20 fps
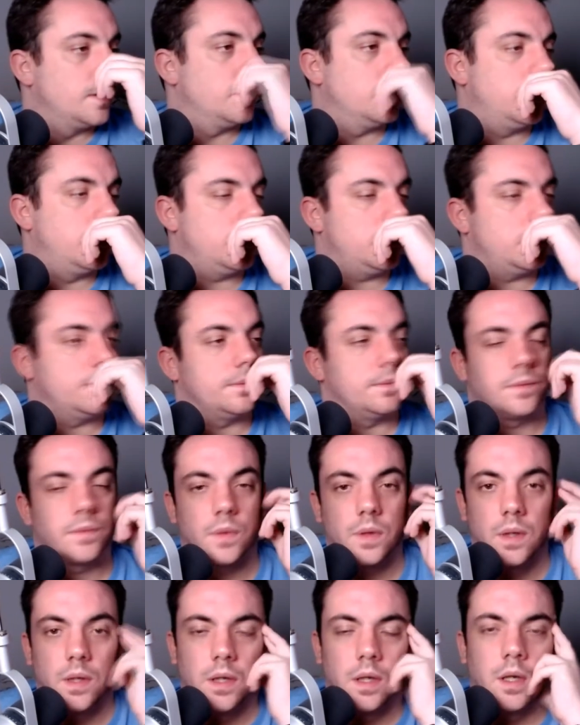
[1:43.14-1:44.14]
but
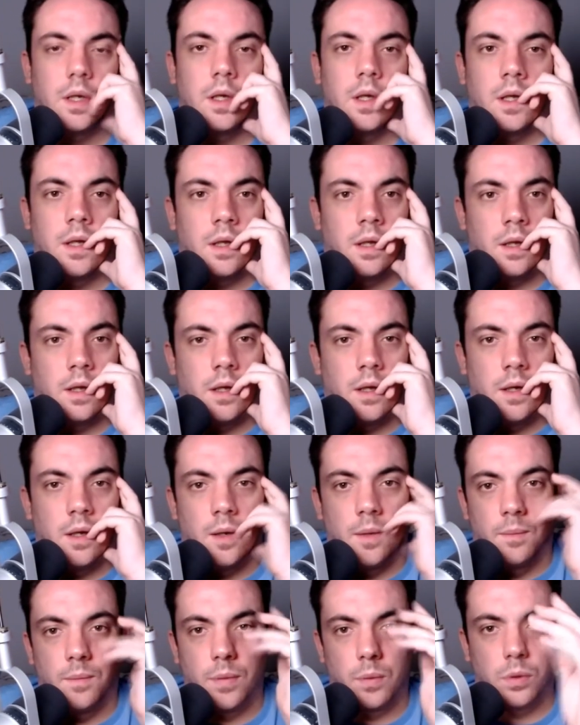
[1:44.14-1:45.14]

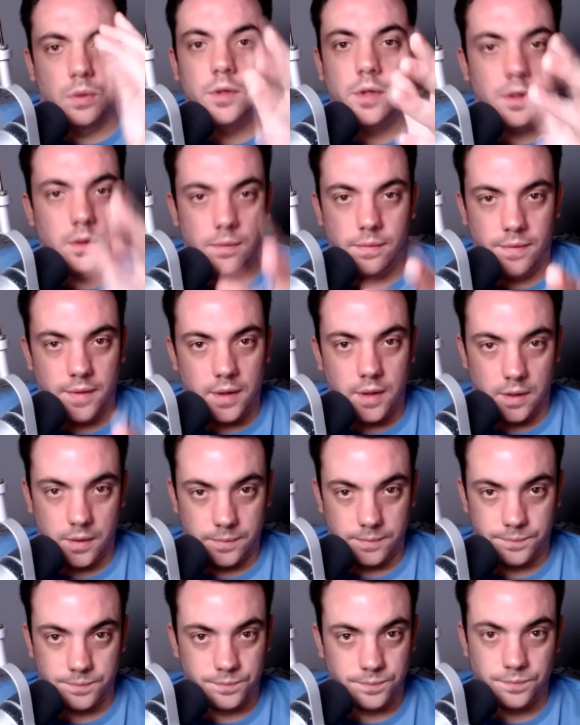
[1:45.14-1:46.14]
what do you think?
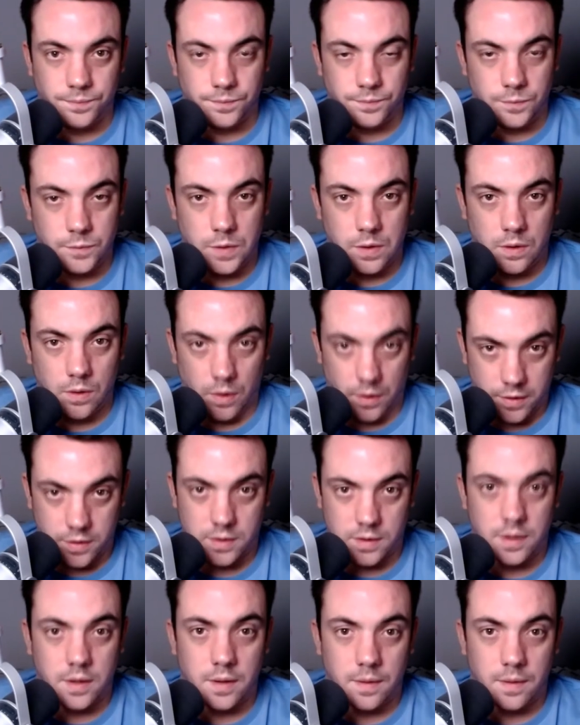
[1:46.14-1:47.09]
Honestly.